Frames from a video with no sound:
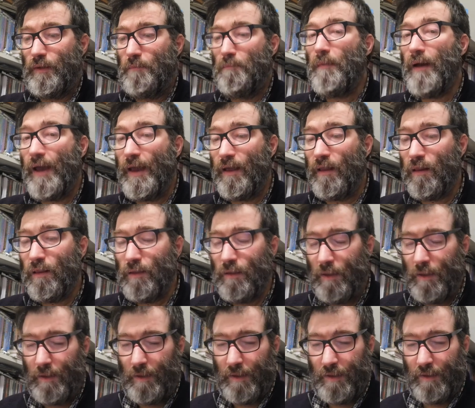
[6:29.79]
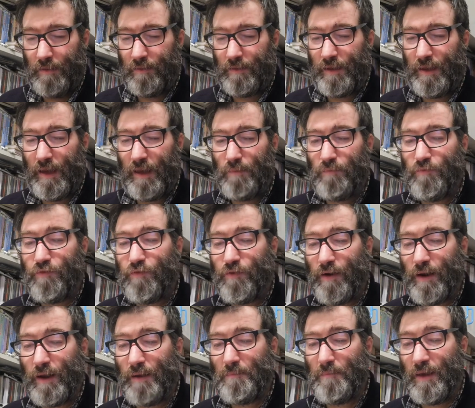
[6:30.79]
mail. It came
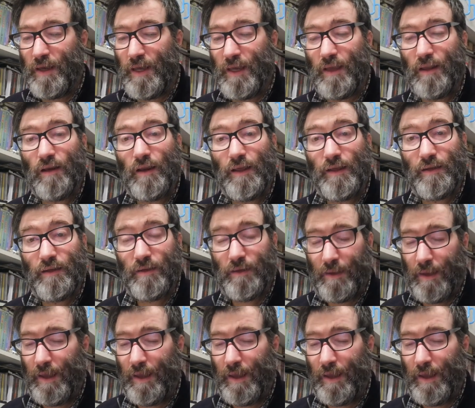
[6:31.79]
from England,